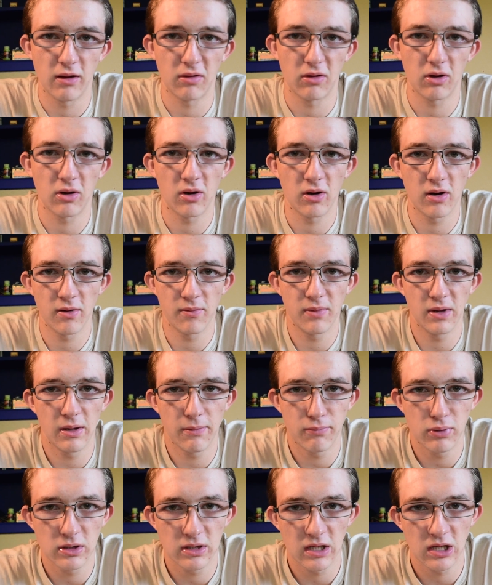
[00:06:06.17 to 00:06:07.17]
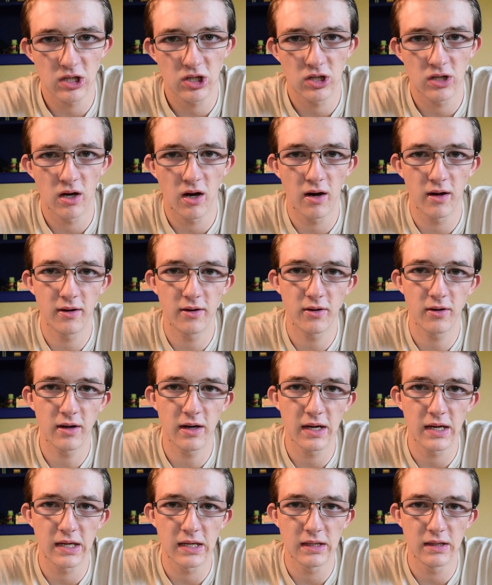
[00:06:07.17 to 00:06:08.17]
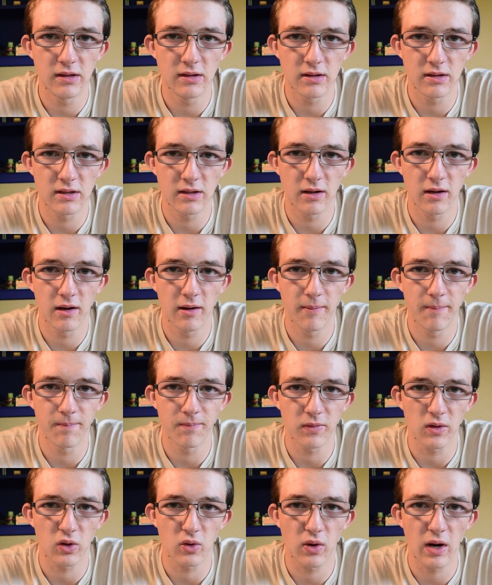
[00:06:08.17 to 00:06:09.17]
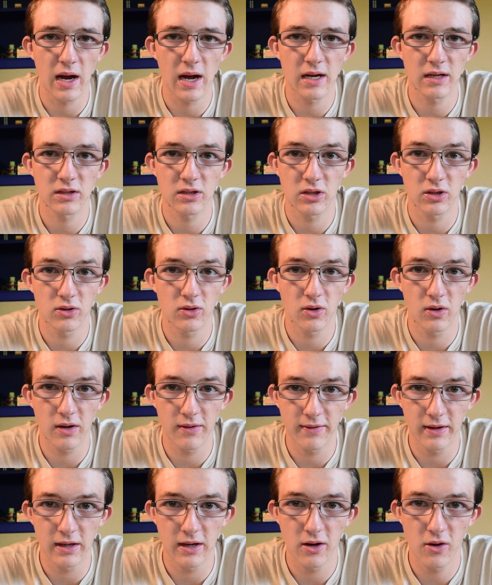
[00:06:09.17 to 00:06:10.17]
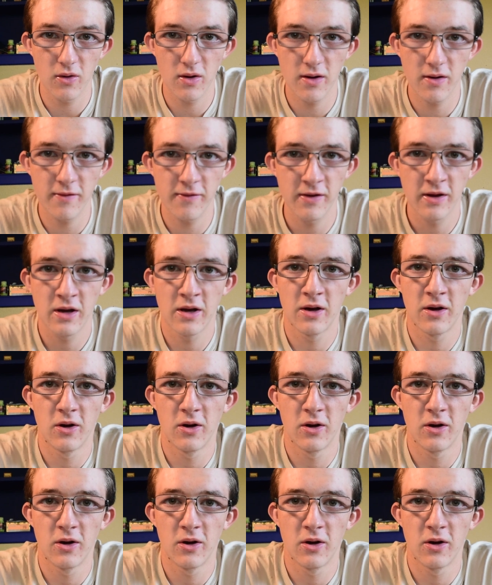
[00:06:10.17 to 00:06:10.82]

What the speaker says: If they're going to be positioned under it in some grass you don't even know of,